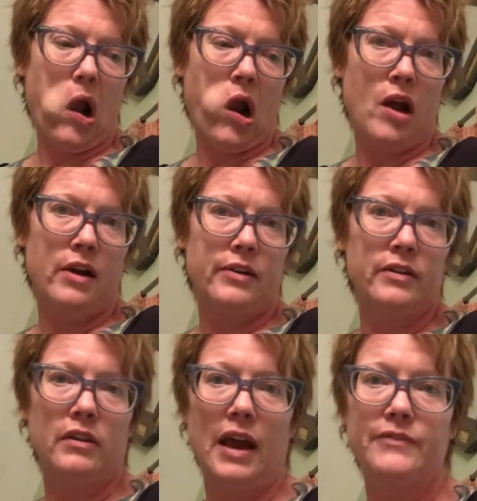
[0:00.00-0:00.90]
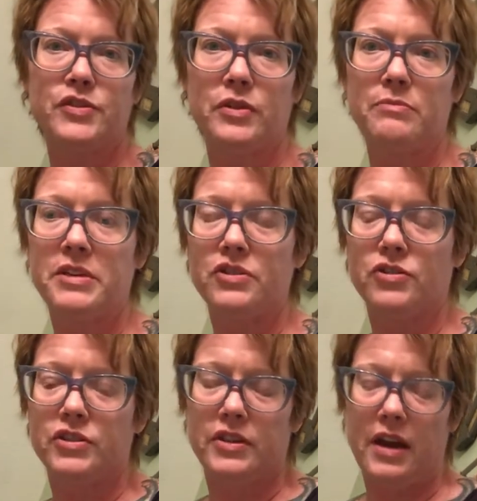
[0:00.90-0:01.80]
uh, the live stream
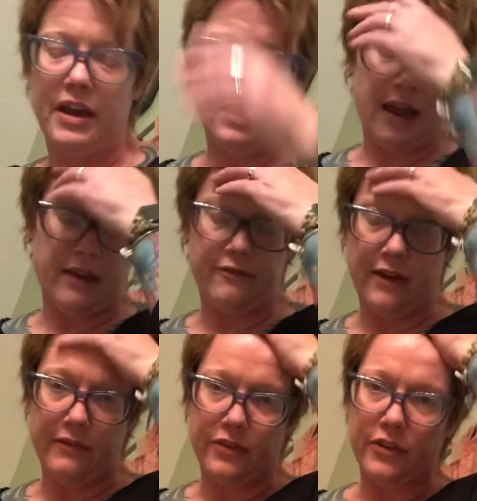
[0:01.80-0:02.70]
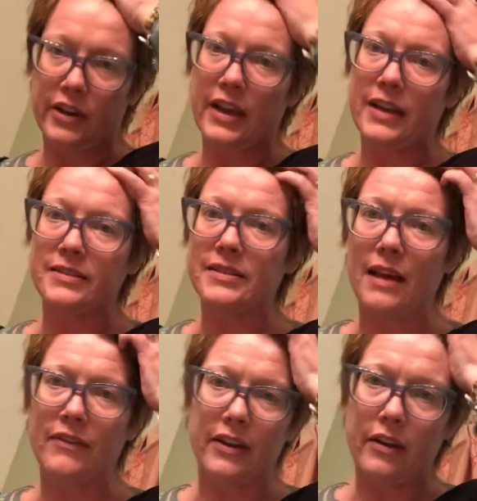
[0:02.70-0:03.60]
teacher tonight at 5.30 and
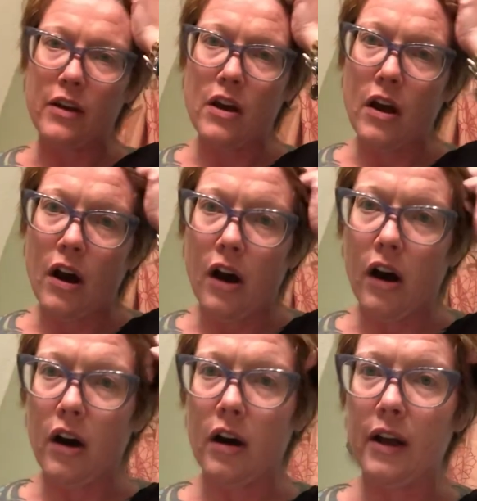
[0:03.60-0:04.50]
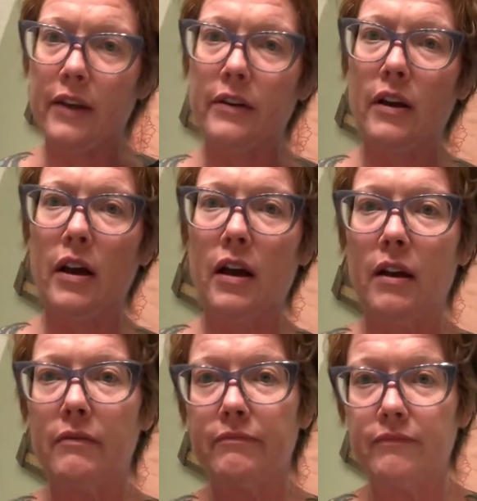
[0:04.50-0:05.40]
7 on,
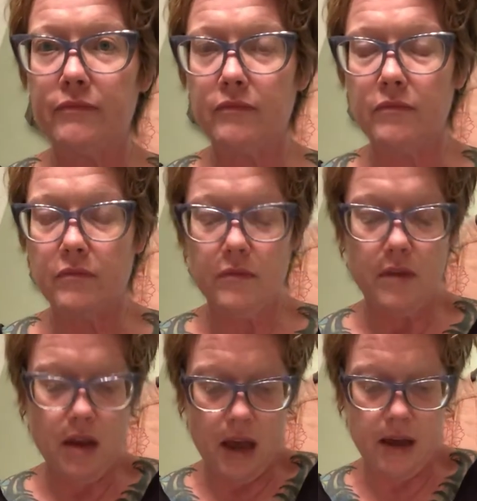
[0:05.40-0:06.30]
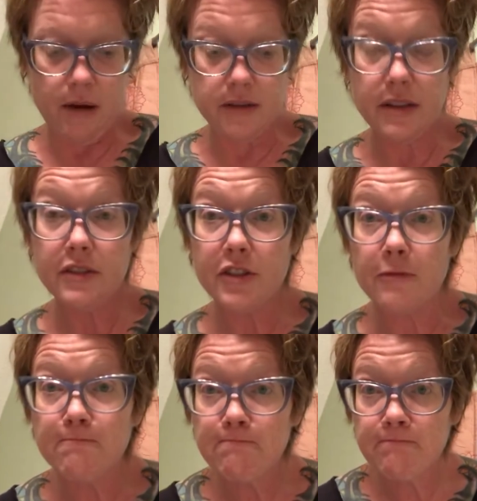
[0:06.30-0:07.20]
uh, uh, on Sunstone.